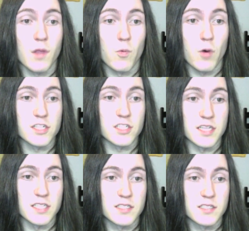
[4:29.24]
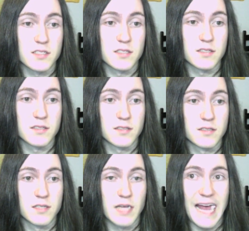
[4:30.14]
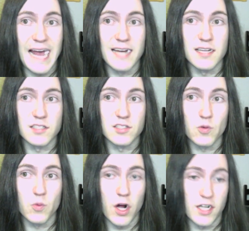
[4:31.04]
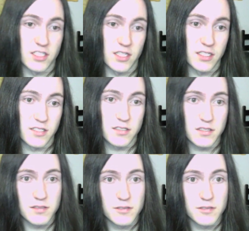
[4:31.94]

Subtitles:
Watch list. Added to watch list.